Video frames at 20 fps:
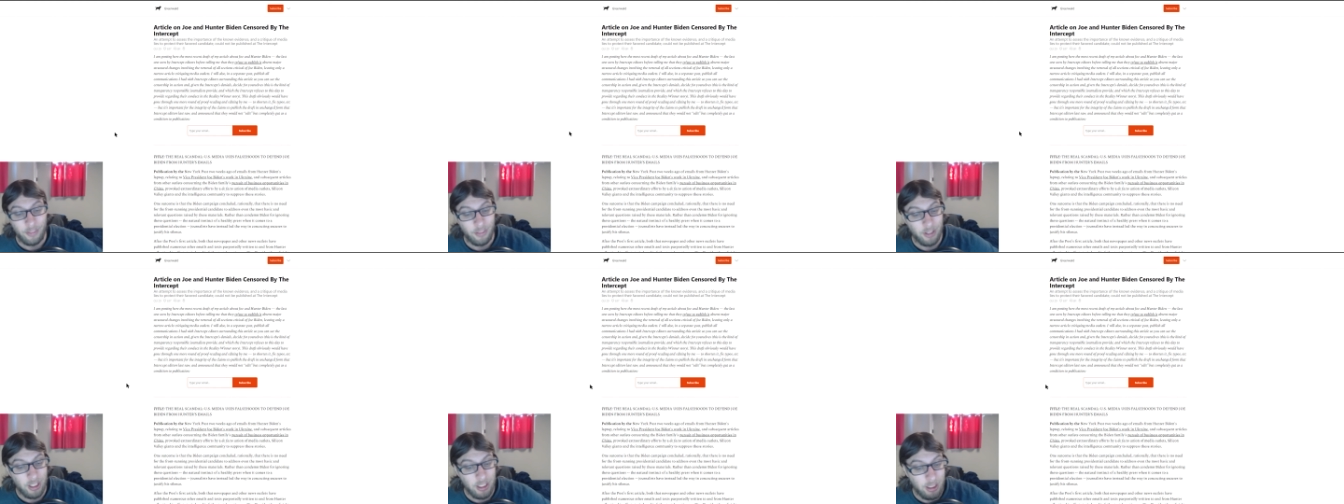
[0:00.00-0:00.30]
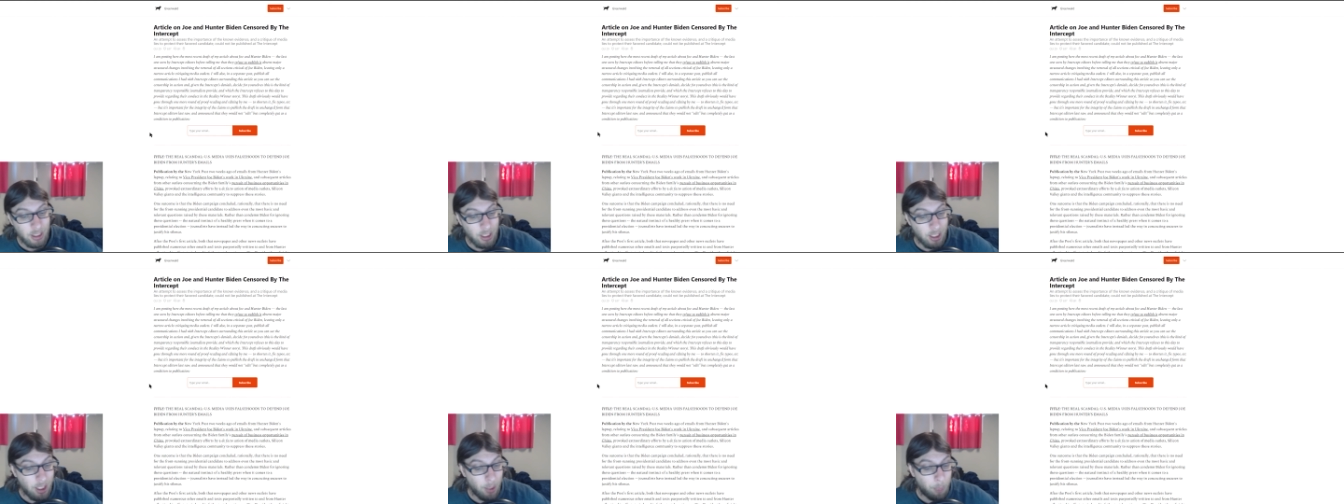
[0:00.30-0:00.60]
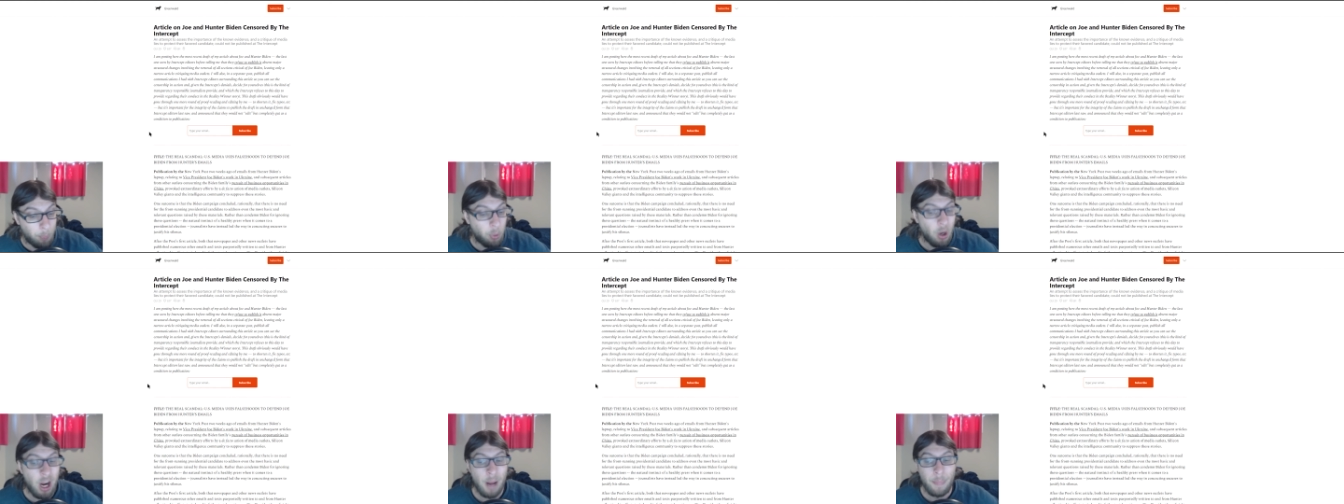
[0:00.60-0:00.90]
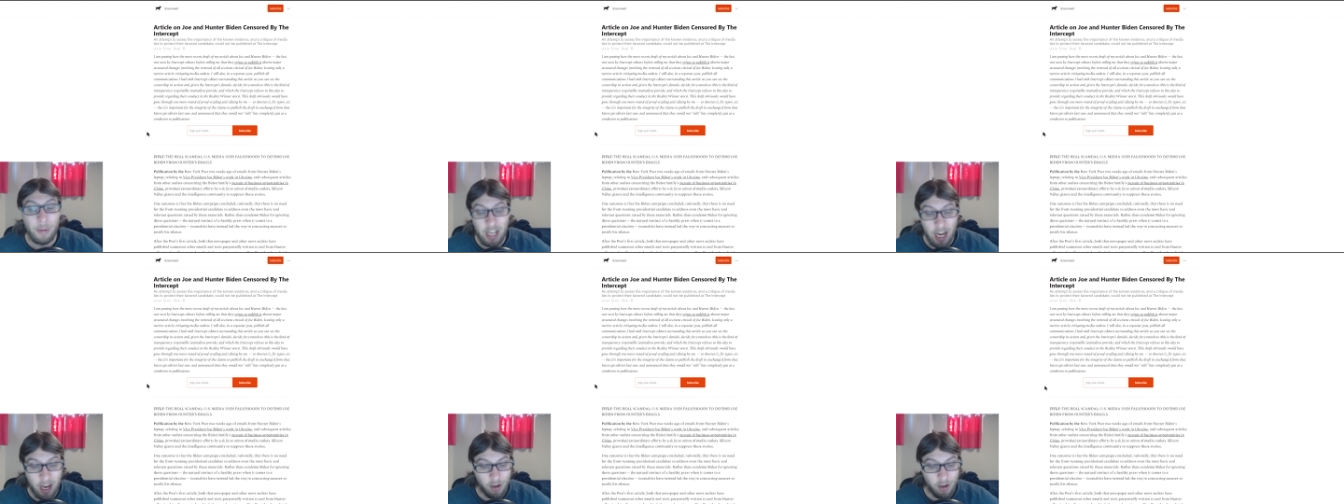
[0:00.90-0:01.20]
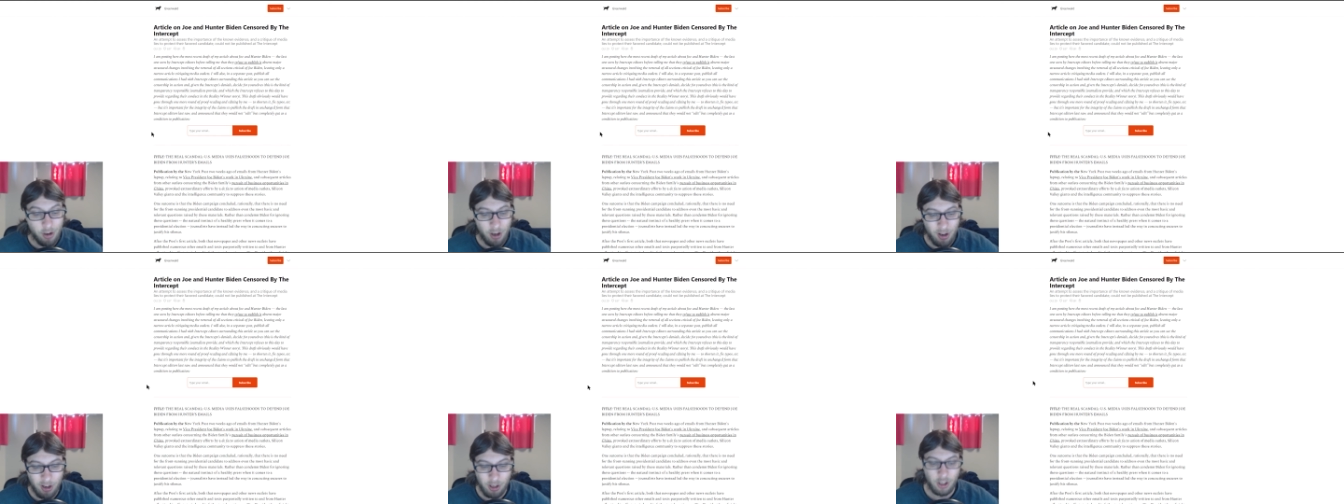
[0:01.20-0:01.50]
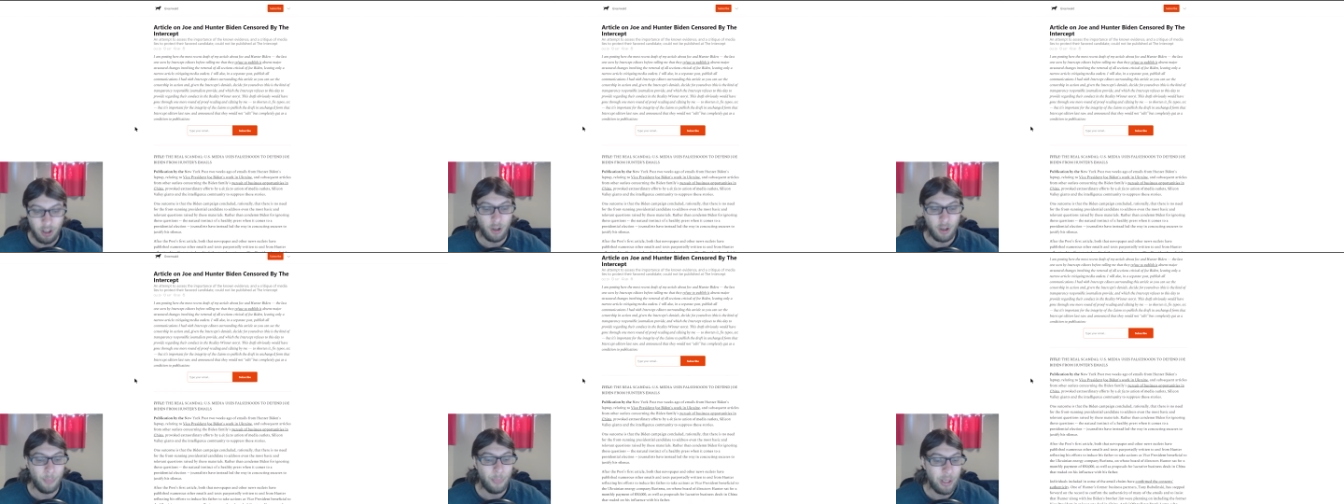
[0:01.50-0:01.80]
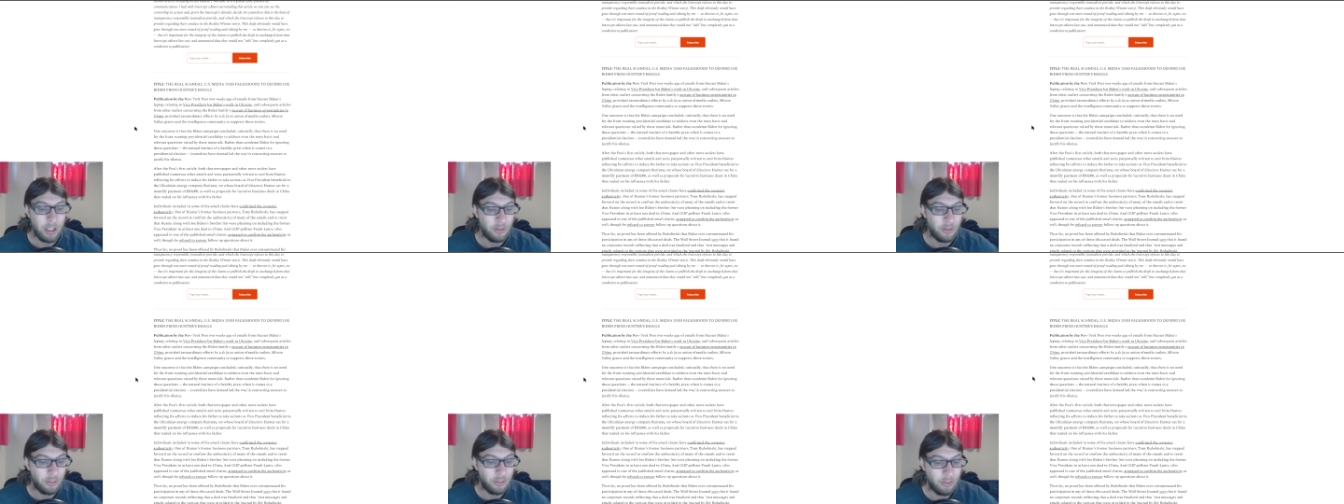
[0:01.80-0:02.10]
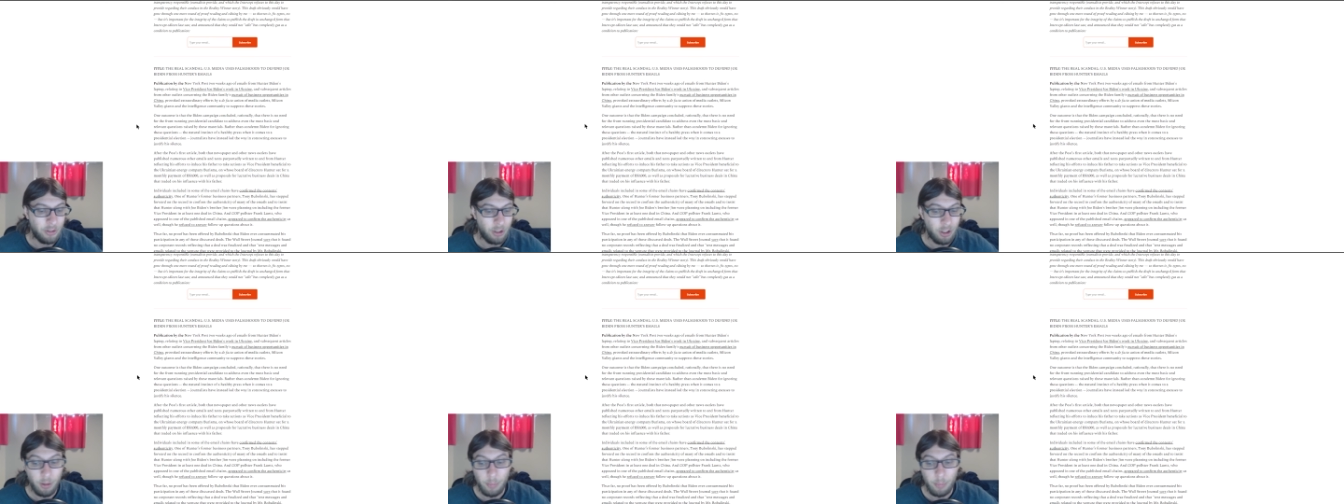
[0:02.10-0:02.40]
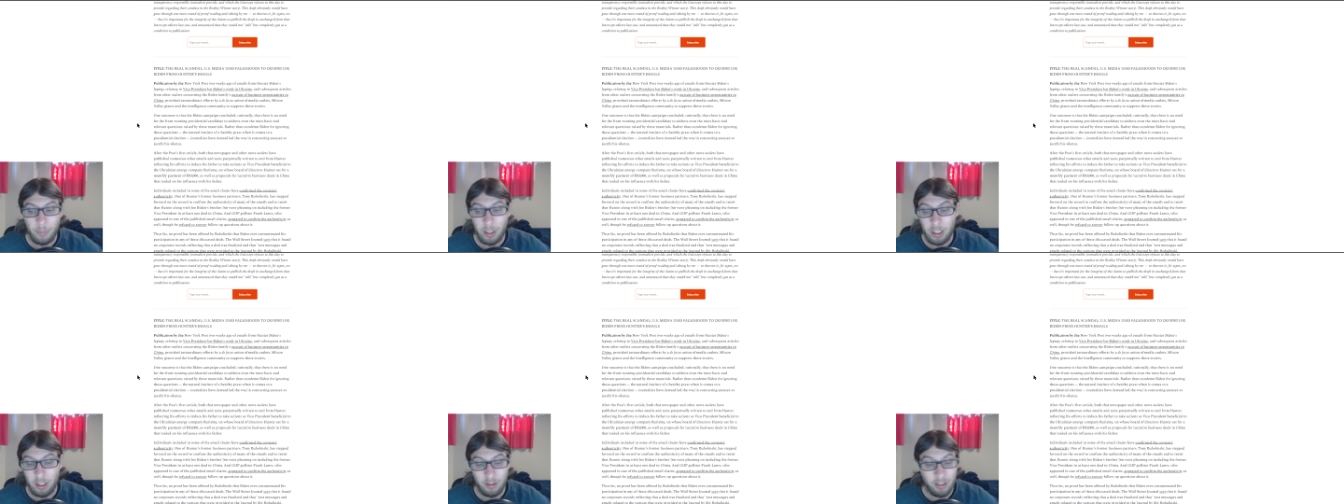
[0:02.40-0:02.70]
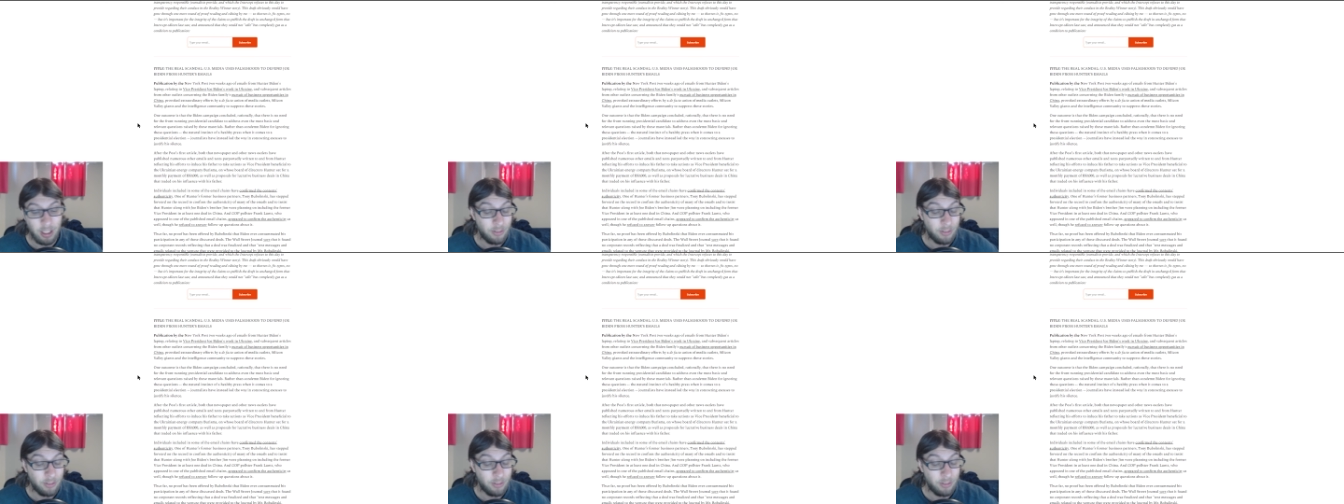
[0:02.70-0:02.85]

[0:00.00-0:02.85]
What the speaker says: the propaganda arm that is their main,